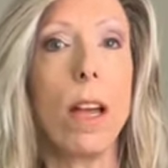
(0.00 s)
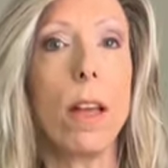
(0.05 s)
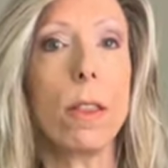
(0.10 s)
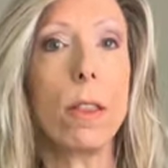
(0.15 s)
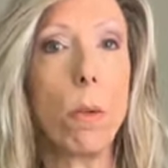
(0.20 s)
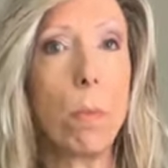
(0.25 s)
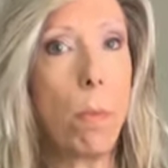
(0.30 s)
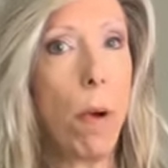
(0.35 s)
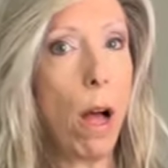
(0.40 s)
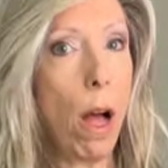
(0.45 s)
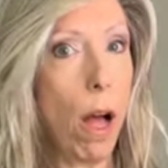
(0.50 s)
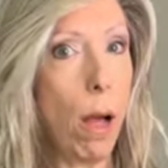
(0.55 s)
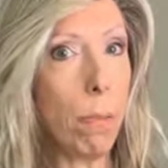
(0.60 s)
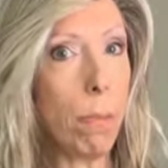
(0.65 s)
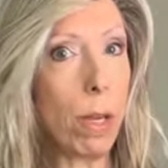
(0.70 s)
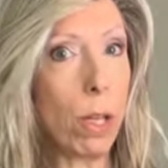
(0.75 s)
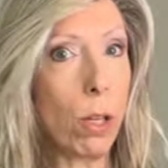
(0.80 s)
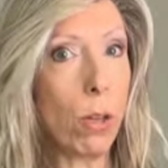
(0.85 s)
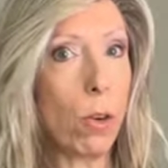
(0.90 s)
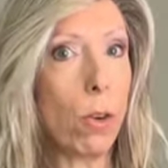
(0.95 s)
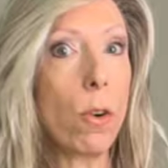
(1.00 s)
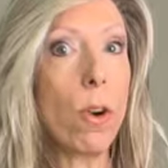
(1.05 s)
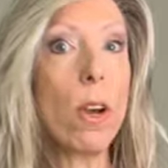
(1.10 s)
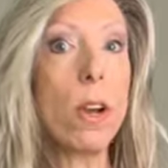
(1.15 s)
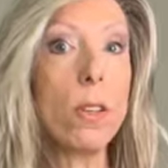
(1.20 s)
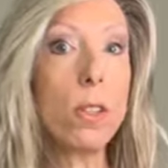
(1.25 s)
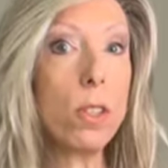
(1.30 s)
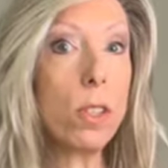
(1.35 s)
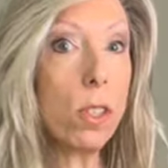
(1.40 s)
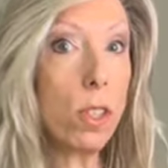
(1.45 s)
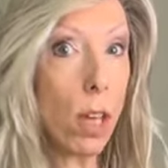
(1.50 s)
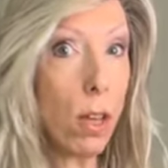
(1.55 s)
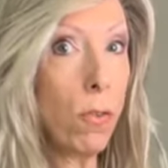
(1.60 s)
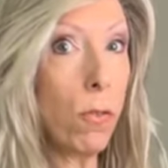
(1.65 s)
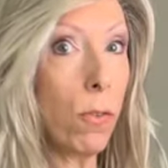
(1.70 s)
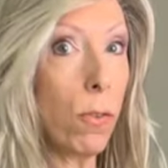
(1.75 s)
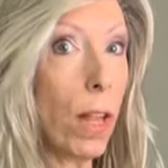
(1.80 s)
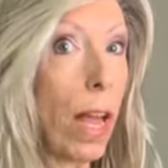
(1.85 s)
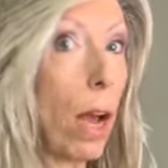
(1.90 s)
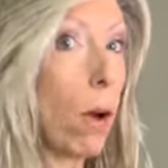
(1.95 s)
The popular
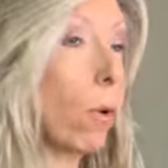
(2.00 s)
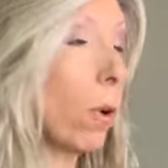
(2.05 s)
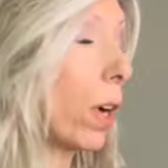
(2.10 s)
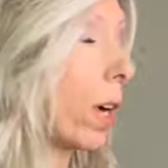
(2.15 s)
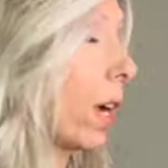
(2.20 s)
sunflower